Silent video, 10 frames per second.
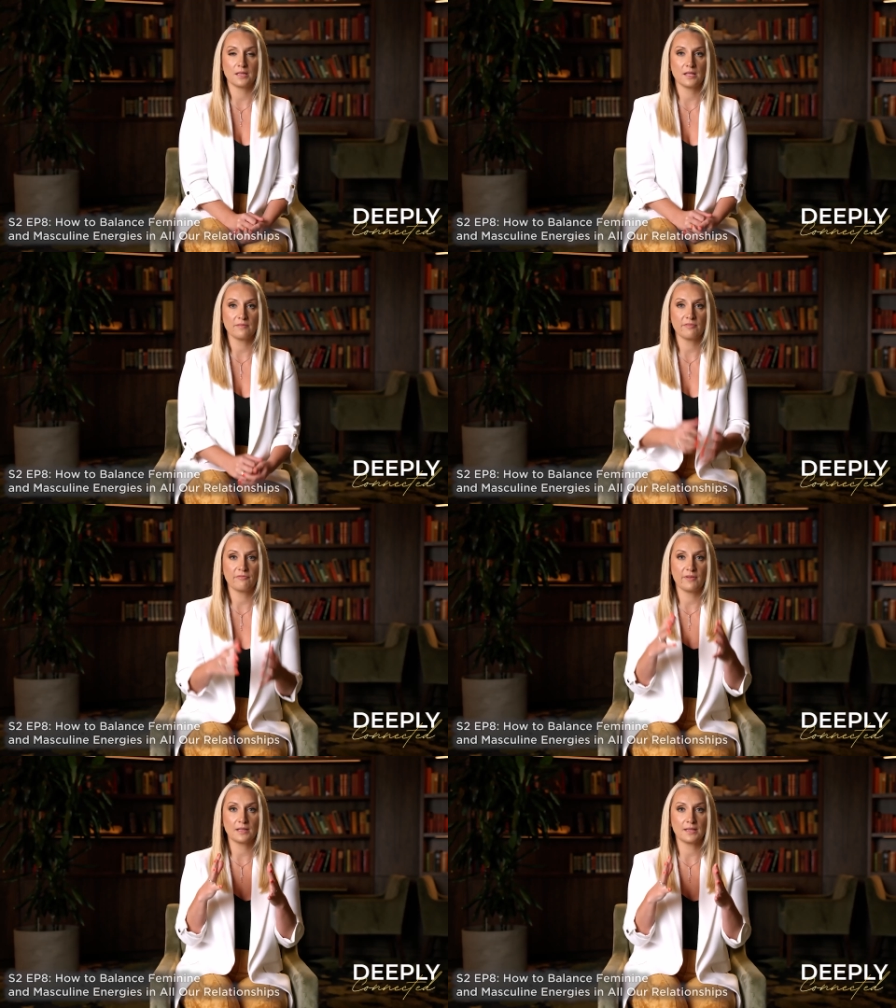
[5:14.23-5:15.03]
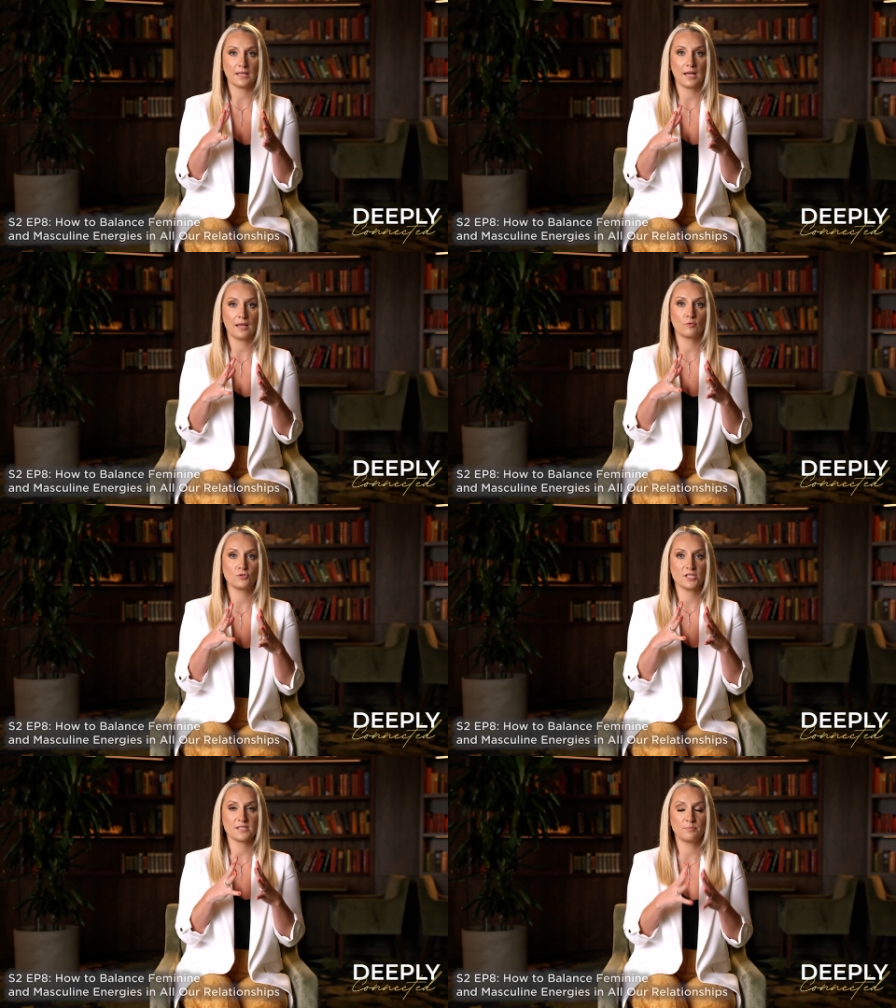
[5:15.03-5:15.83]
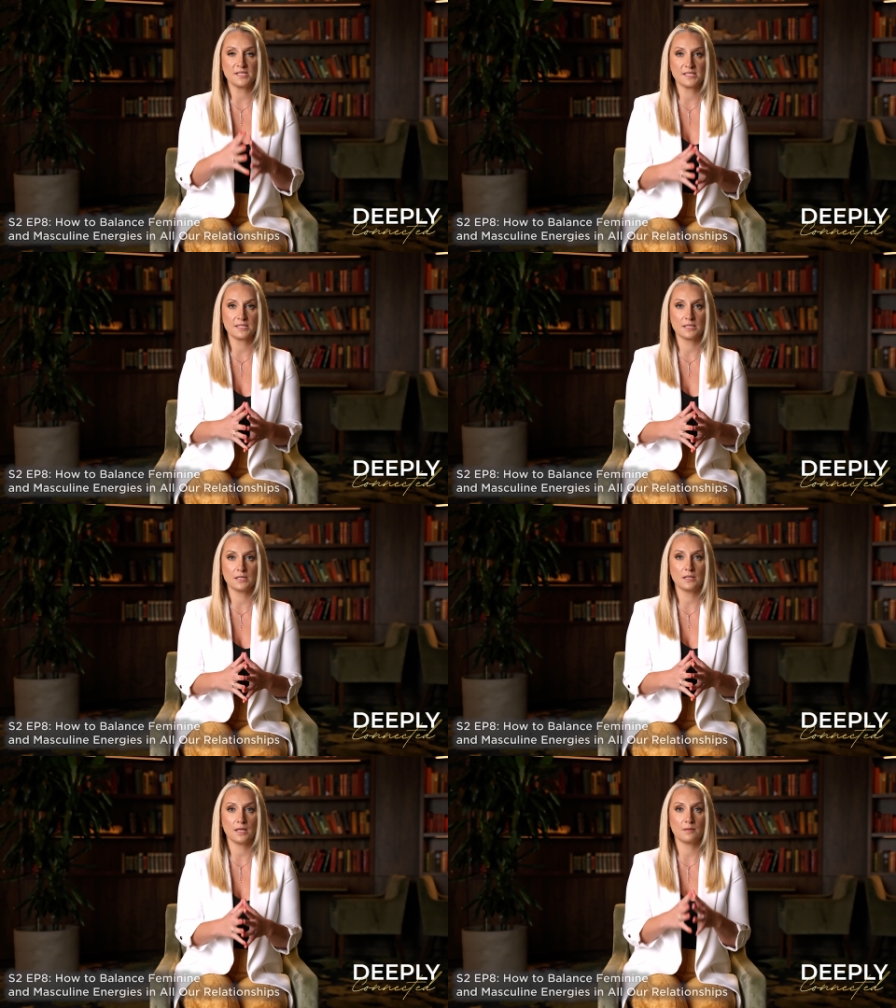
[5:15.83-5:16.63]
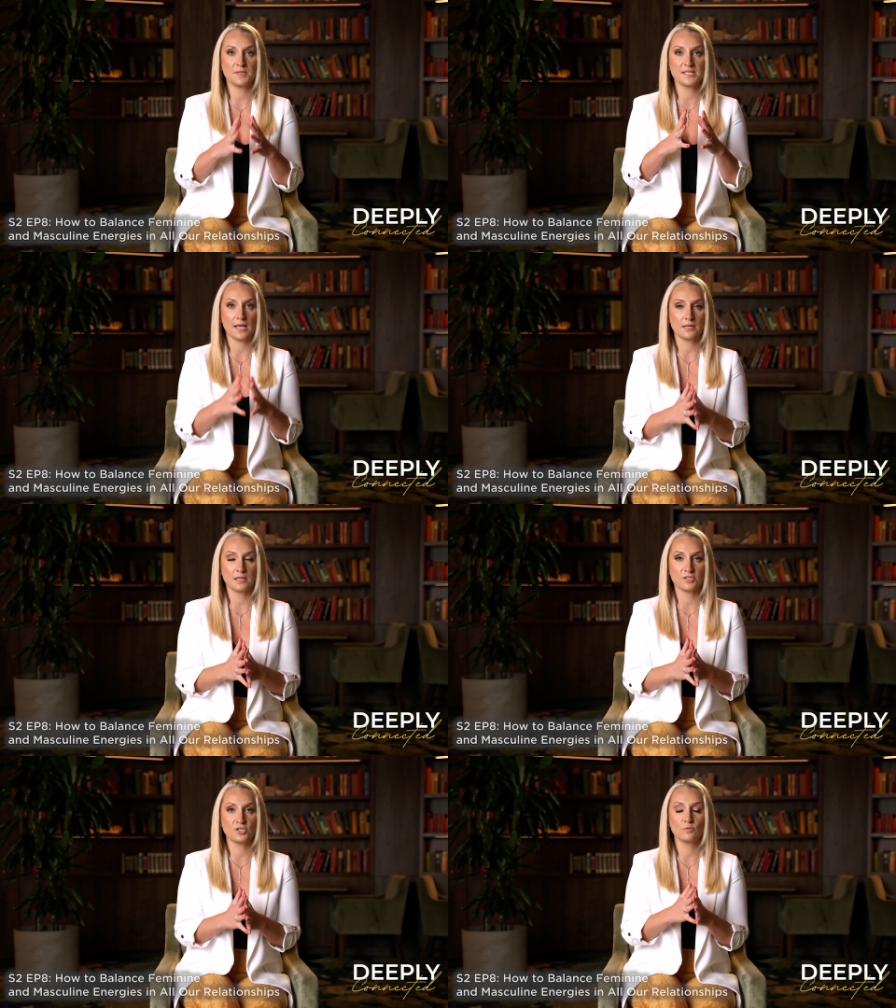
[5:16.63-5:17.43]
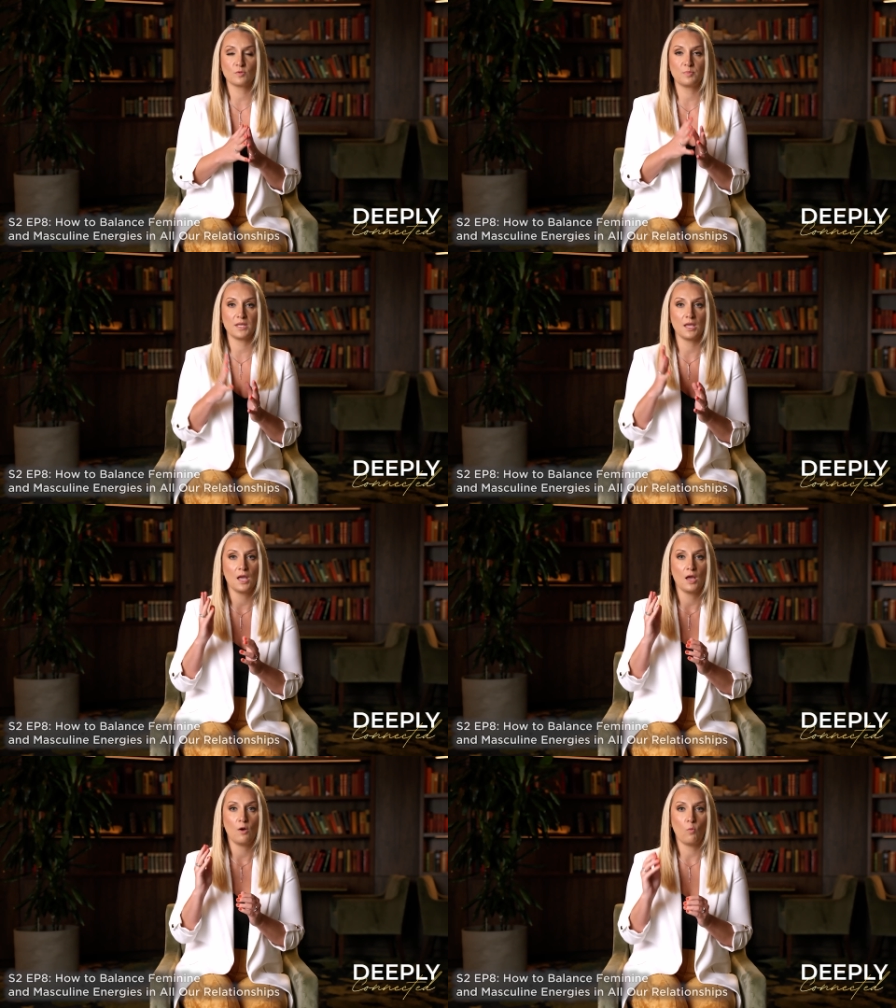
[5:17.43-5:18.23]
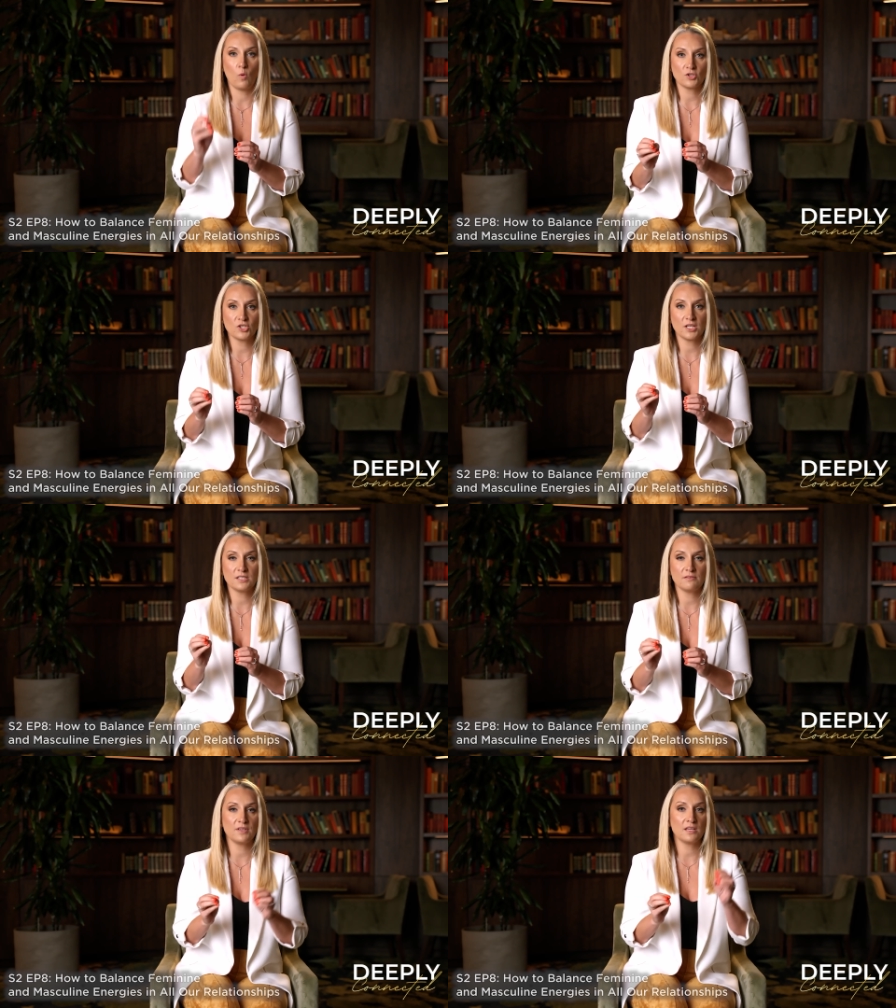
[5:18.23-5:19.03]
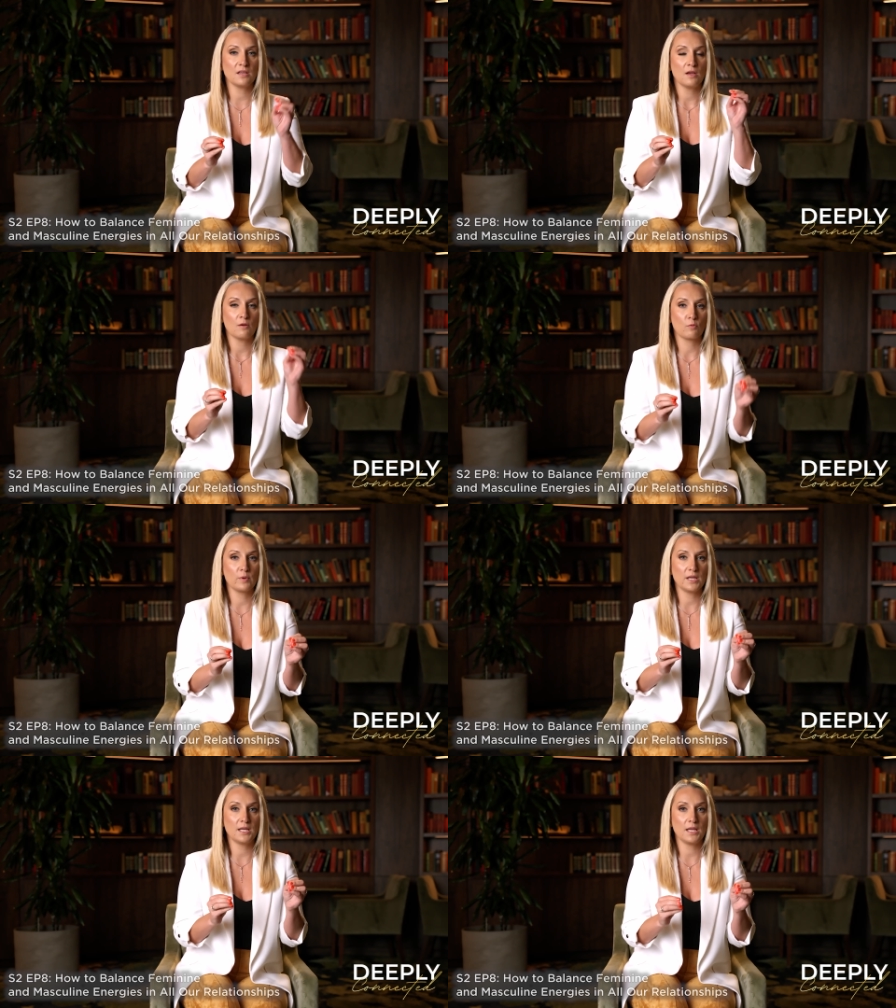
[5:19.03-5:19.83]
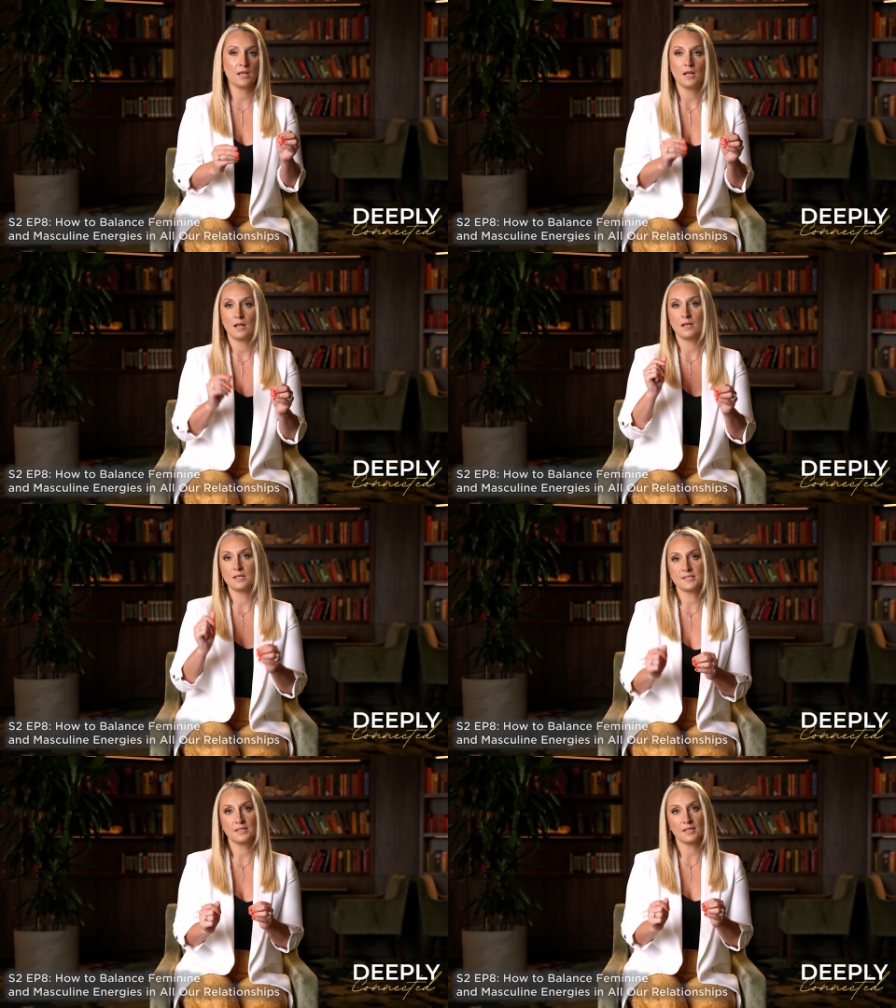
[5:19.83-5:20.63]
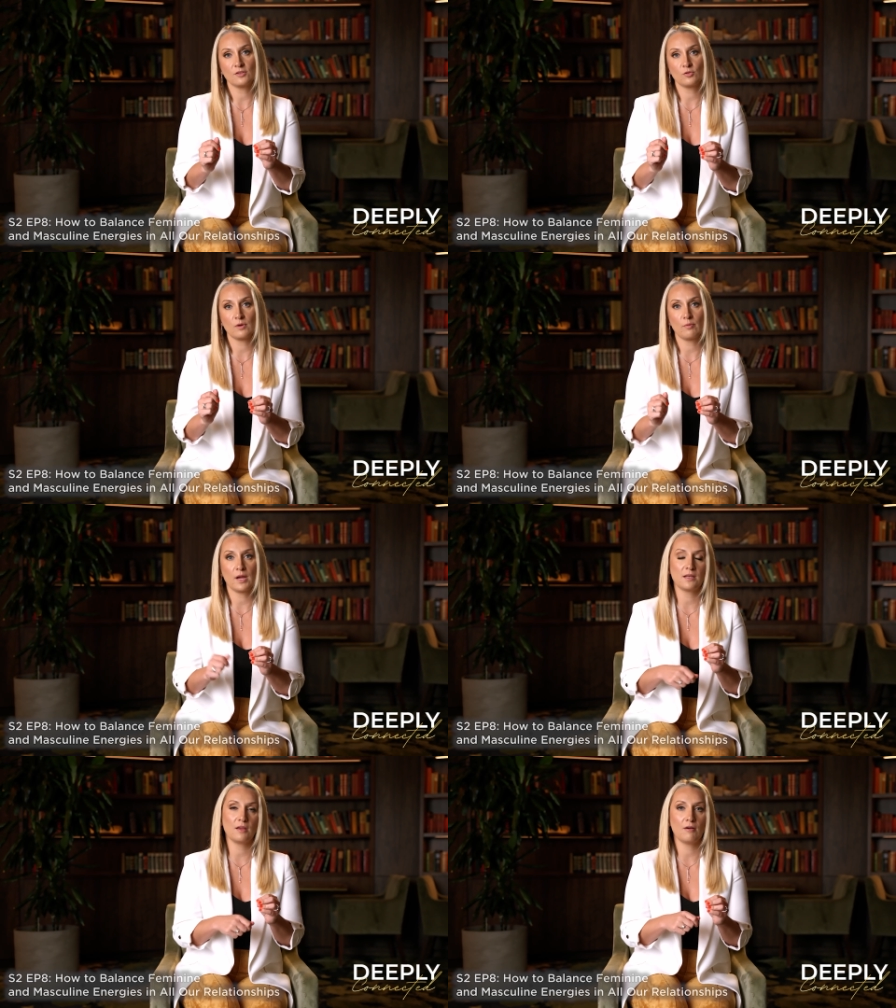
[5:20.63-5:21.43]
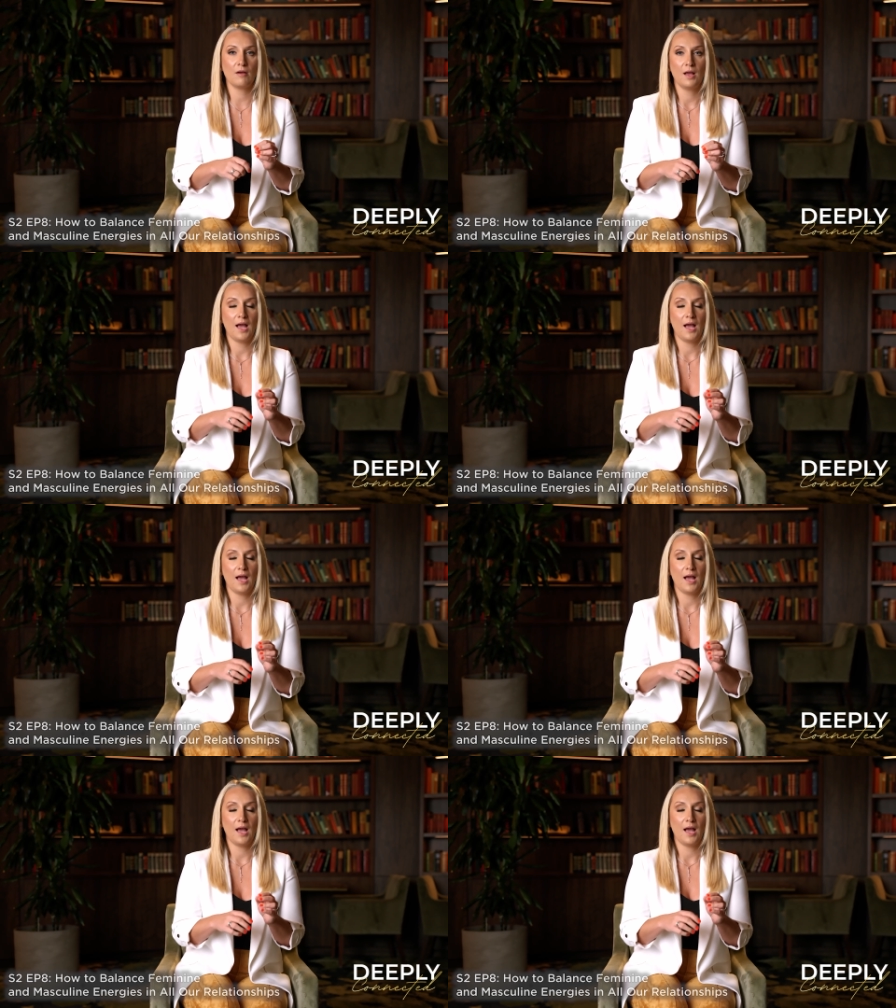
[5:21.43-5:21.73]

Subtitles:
never felt like I could just be still and be settled. She would be watching TV, reading, listening to a radio.